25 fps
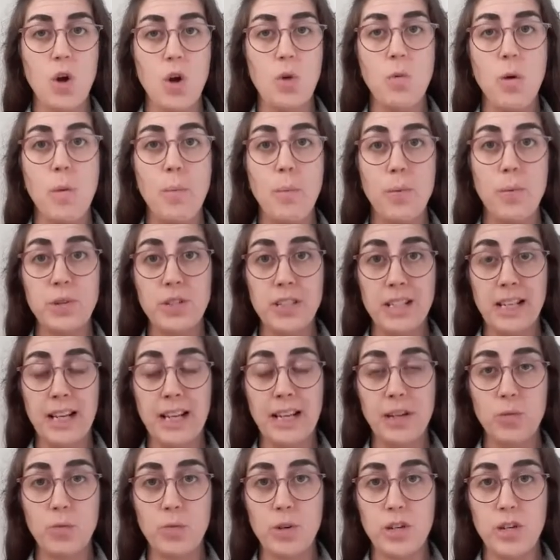what body
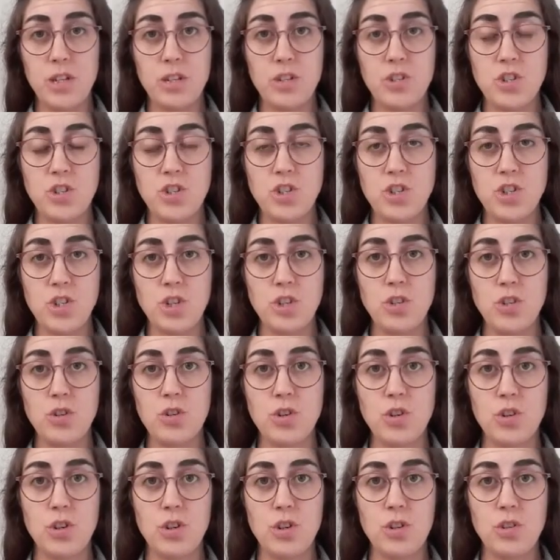language you
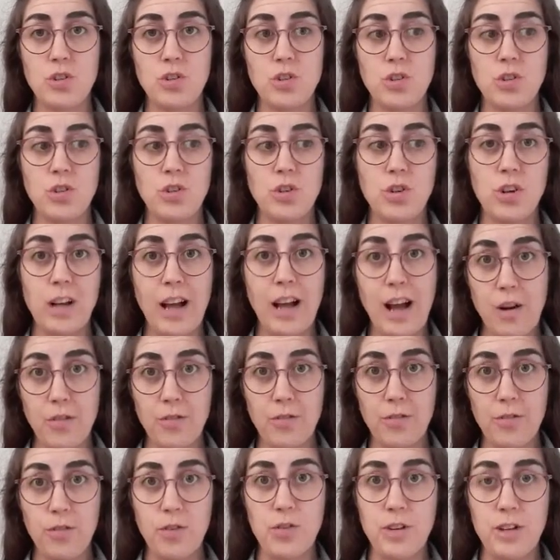can look
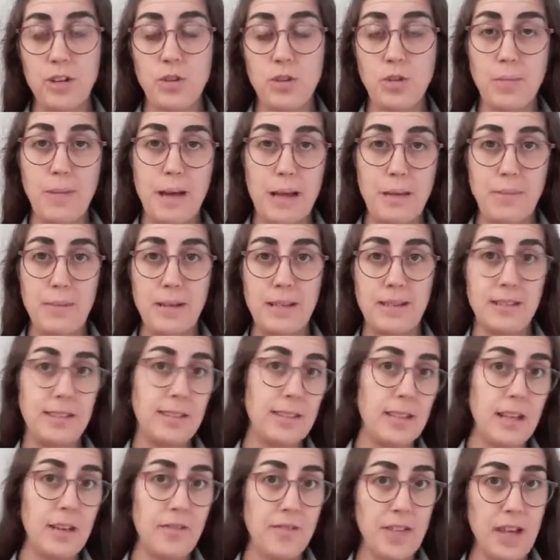out for in your baby to
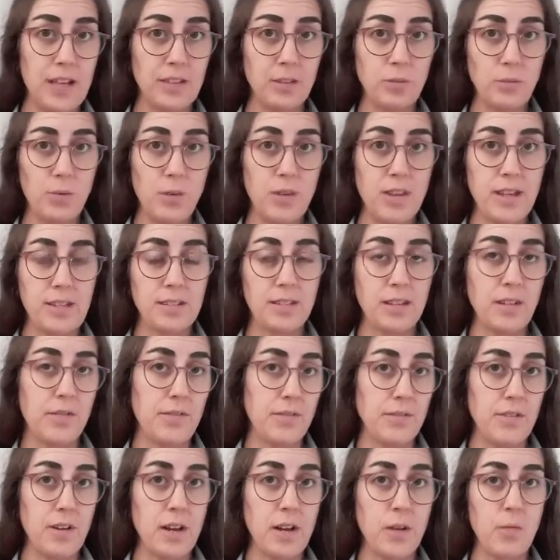see if that's what they're
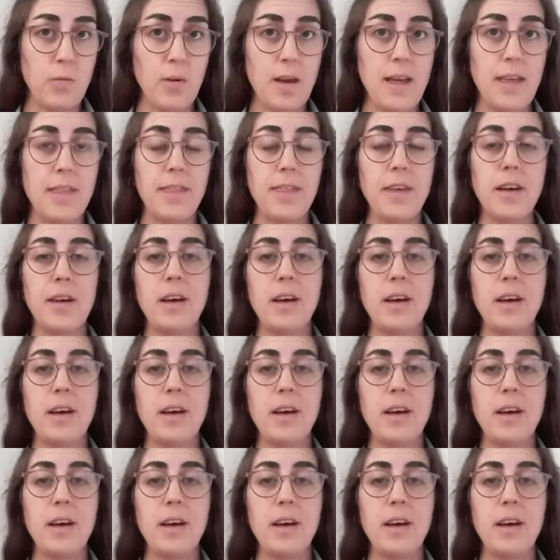suffering with,